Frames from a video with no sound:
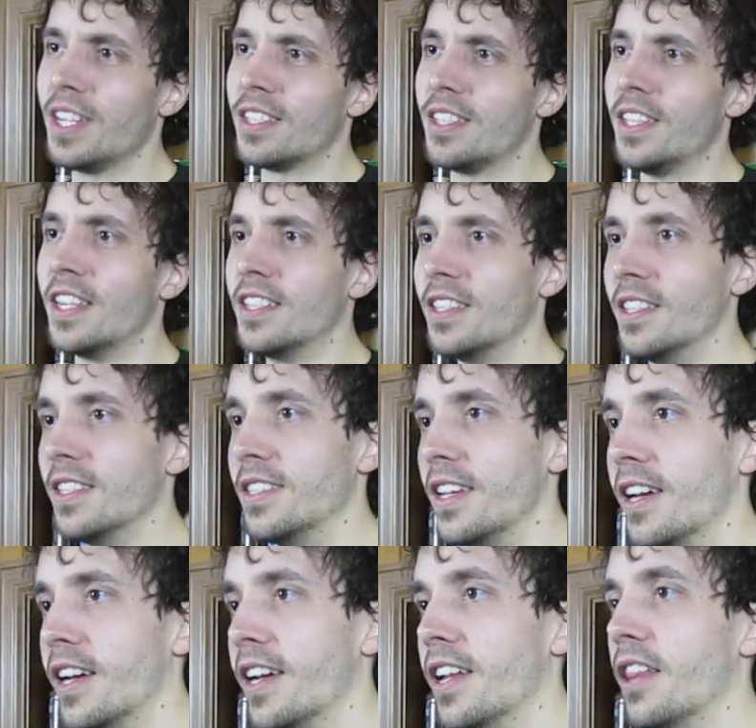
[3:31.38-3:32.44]
at the end of the
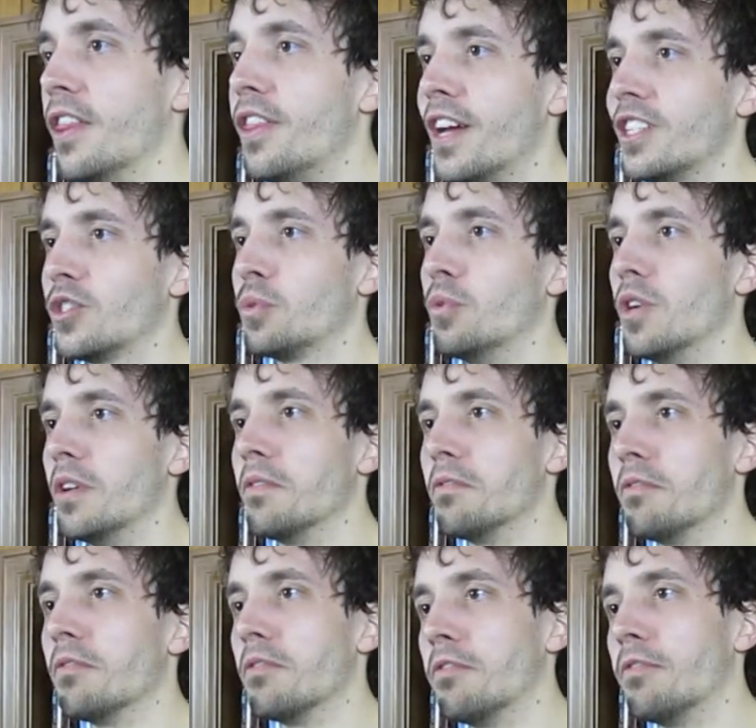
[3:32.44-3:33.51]
day, that's what
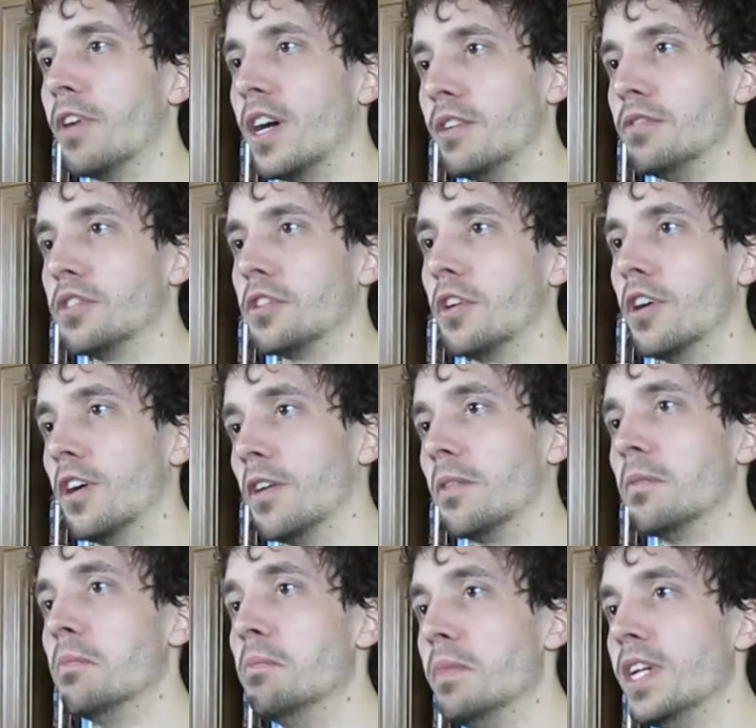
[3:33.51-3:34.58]
five star
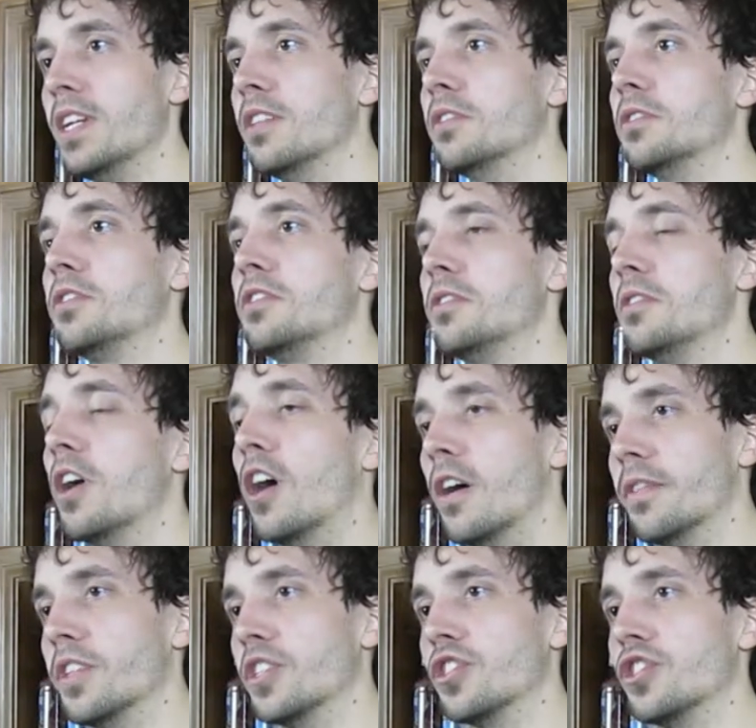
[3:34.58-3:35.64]
means
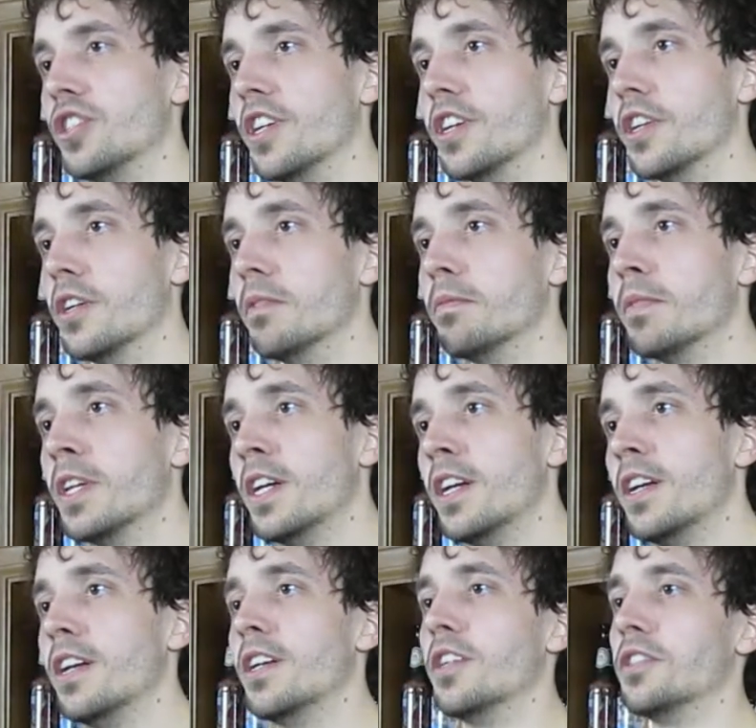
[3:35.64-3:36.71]
on this channel.
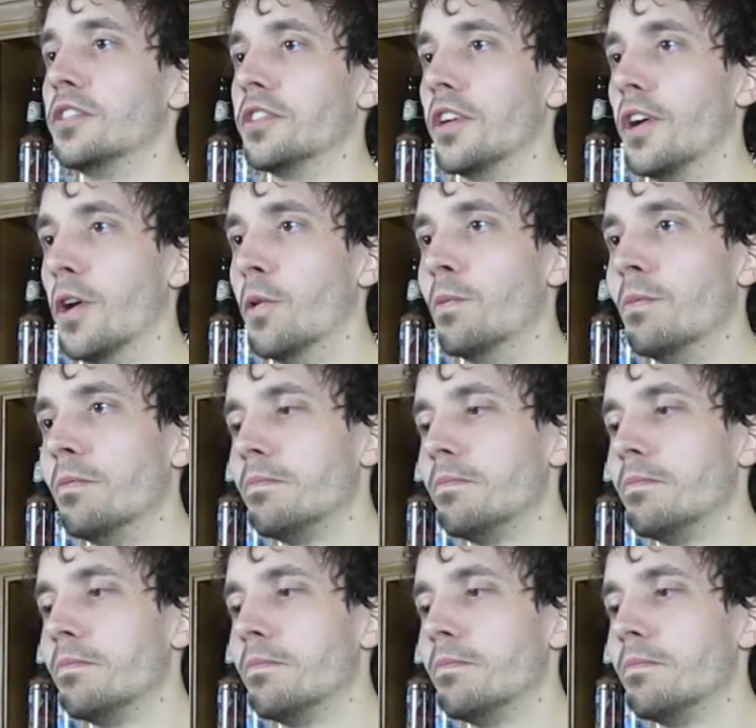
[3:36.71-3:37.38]
So,